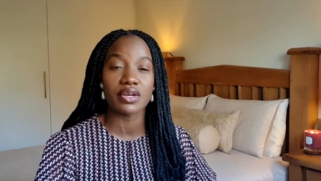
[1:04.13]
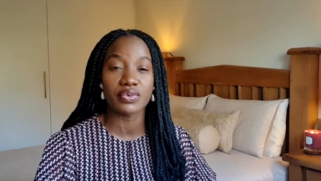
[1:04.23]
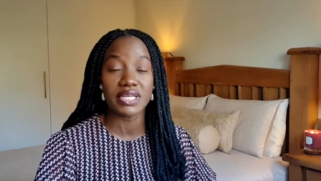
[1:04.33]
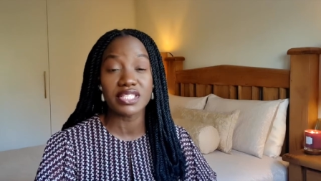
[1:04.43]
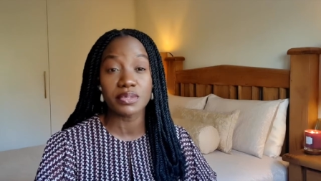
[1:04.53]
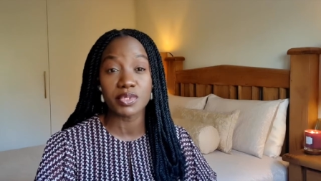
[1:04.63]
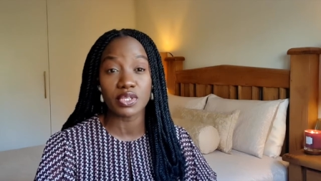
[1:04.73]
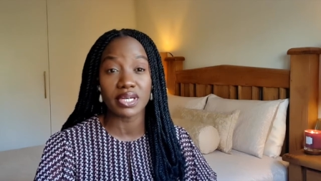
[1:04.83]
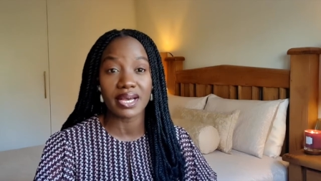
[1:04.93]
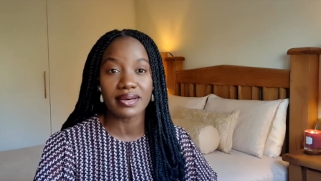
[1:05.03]
great tips
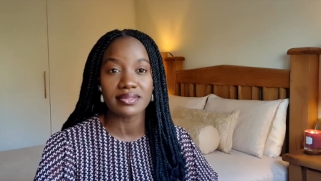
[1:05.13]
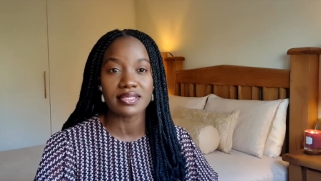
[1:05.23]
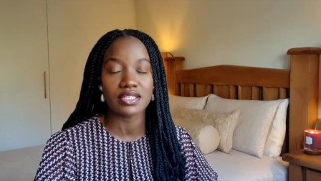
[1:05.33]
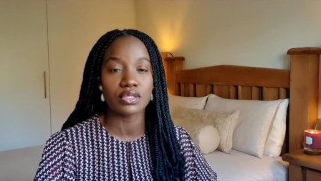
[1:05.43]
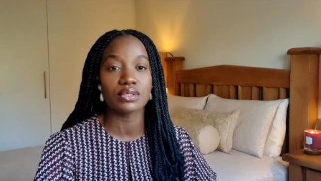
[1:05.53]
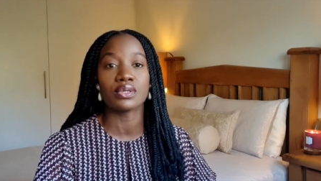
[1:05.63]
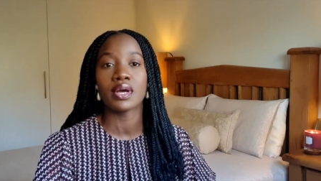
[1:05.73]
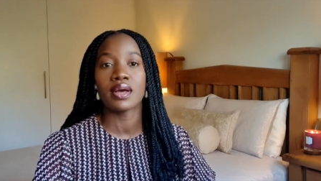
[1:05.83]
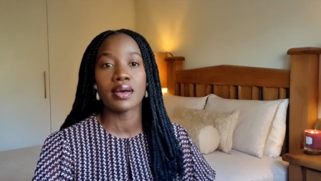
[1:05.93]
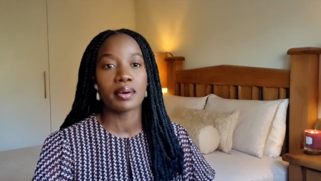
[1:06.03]
on how to
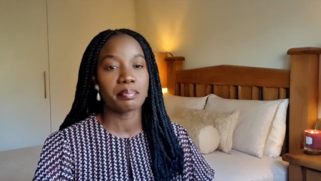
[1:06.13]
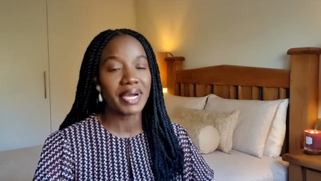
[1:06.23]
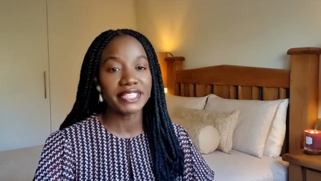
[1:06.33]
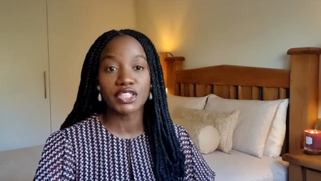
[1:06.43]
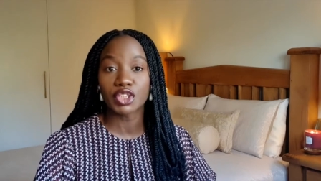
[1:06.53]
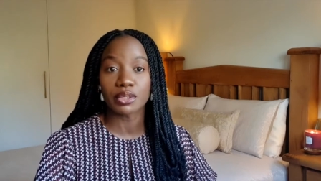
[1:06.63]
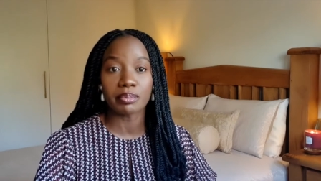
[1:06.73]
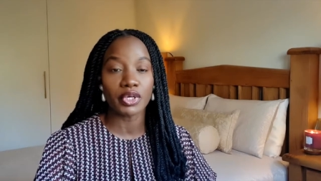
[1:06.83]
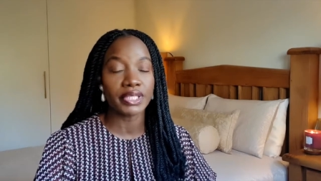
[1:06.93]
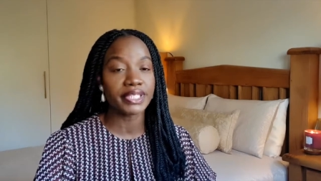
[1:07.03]
manage your
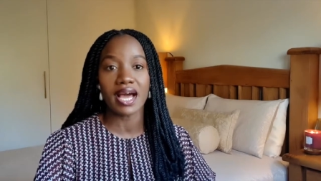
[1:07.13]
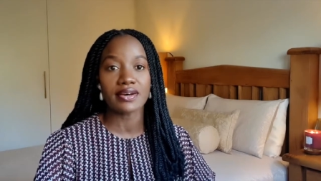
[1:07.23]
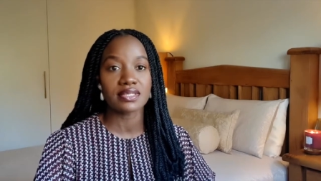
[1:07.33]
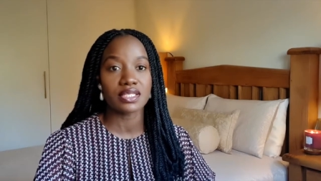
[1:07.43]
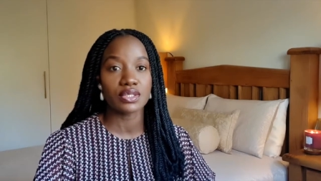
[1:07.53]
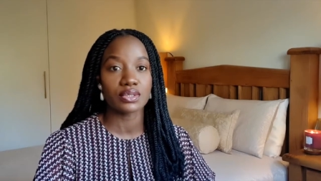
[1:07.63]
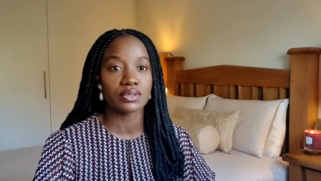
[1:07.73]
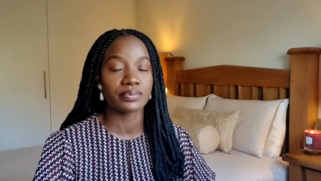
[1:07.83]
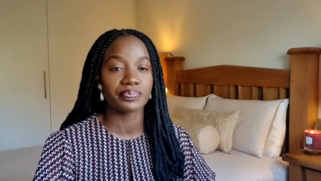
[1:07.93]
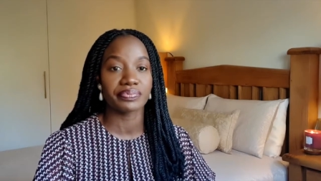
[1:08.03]
money, how
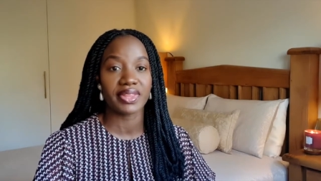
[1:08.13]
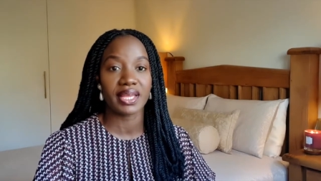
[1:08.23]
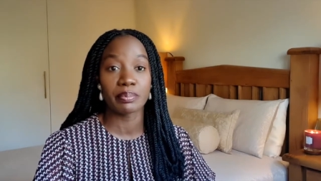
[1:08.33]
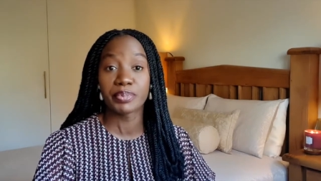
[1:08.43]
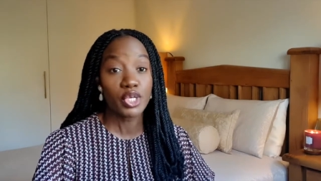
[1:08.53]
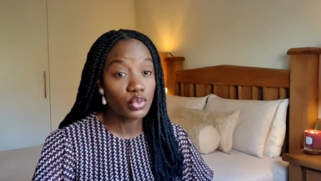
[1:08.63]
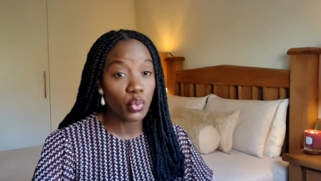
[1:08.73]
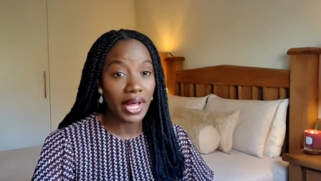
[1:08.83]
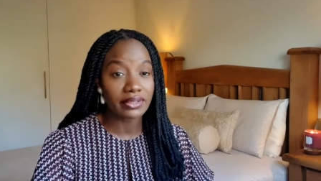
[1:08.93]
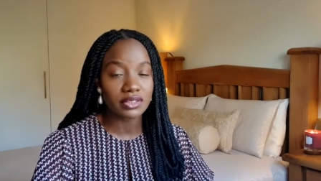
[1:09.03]
to build
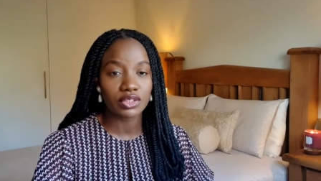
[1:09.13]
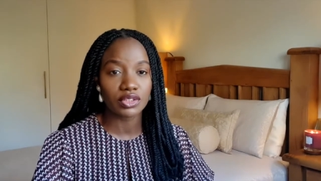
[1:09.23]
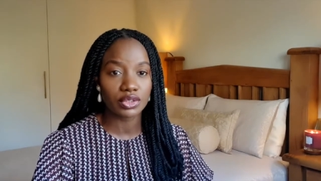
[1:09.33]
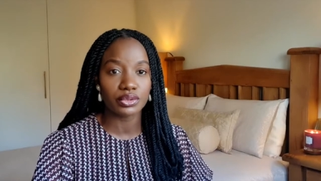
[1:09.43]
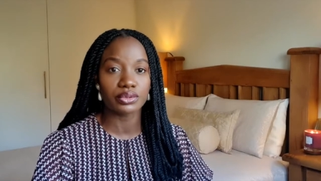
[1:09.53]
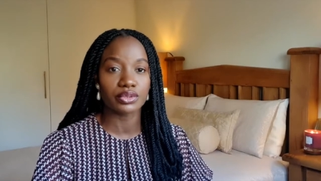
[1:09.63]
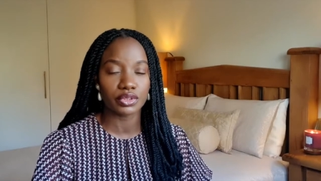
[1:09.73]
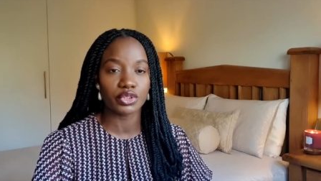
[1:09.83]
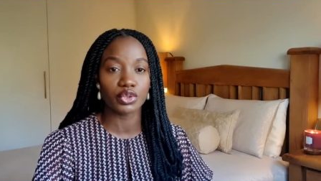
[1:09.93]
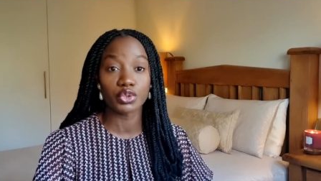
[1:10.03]
wealth. So
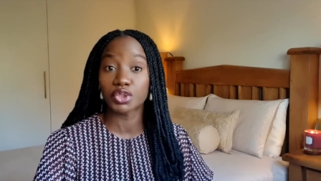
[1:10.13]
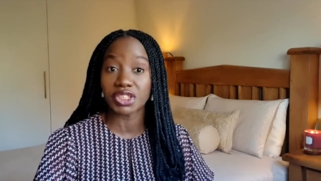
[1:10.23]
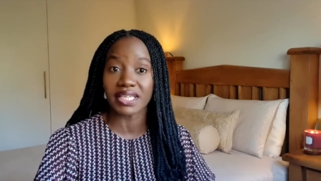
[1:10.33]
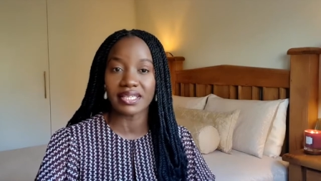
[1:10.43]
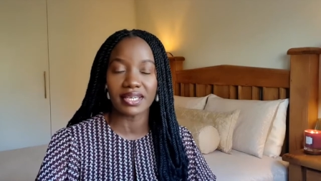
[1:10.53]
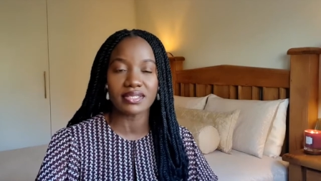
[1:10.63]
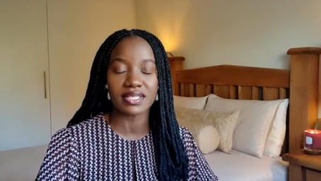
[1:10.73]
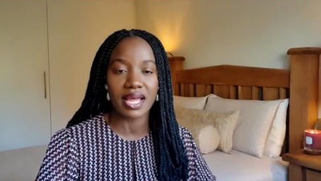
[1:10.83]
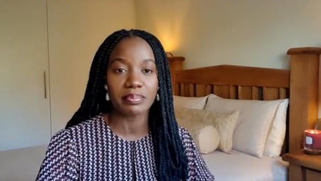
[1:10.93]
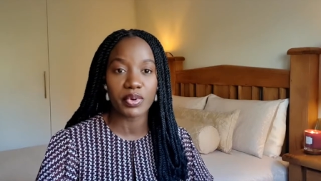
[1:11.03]
do check it out.
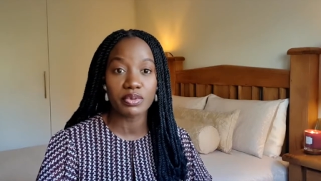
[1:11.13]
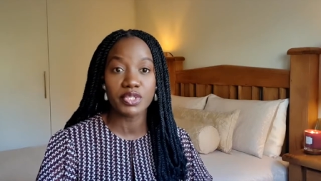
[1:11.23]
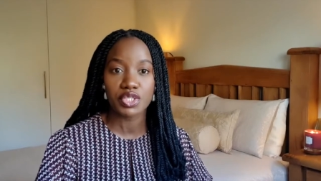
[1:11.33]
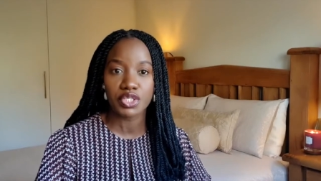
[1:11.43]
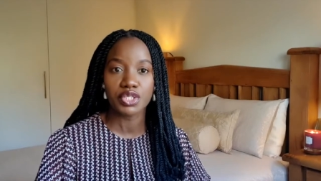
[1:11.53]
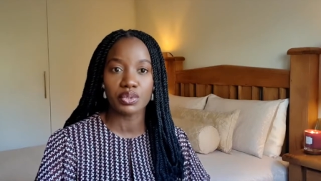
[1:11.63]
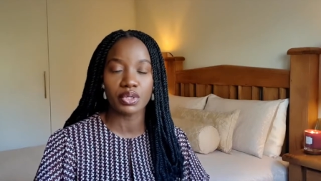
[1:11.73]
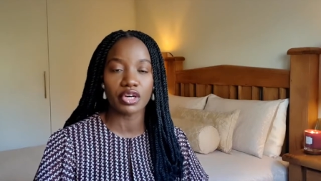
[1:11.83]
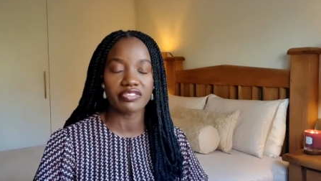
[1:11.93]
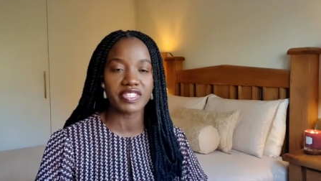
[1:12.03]
I promise you, you'll
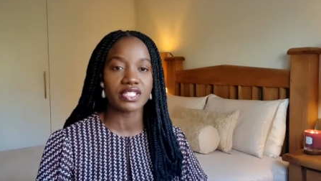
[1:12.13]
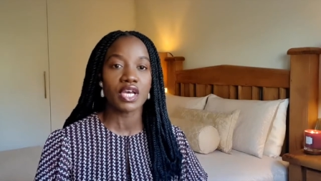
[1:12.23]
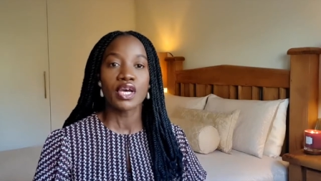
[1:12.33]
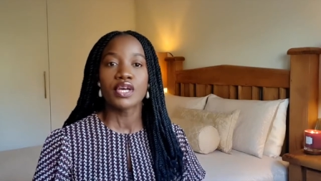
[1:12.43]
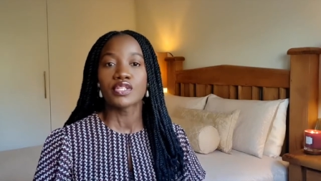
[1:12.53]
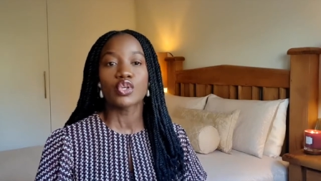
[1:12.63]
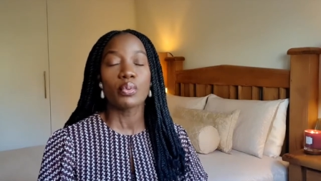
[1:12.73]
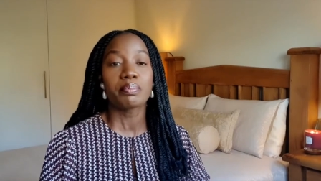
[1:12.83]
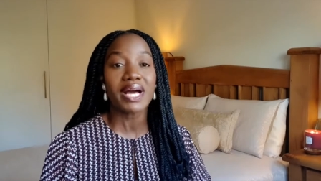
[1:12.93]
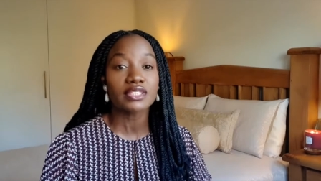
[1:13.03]
love it. So
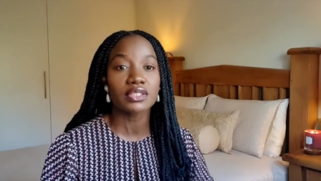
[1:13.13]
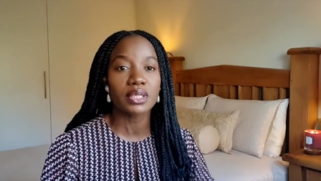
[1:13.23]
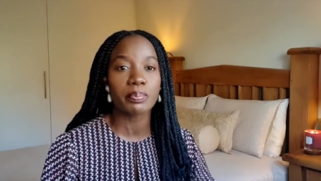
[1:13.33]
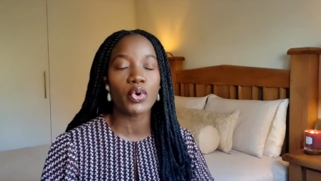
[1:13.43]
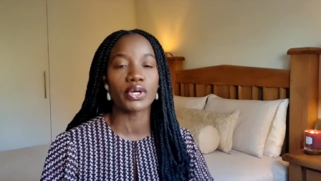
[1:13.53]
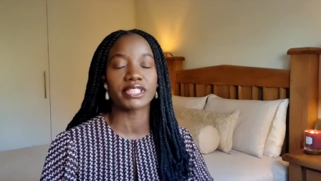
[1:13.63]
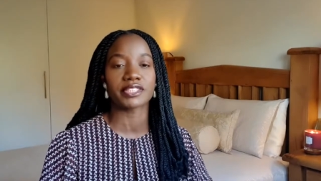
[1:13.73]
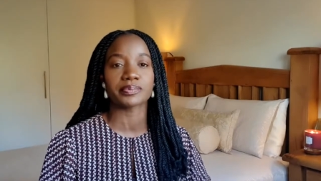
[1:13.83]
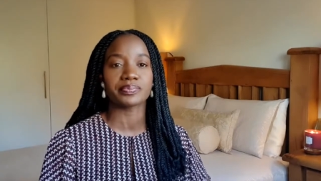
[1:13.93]
back to the point.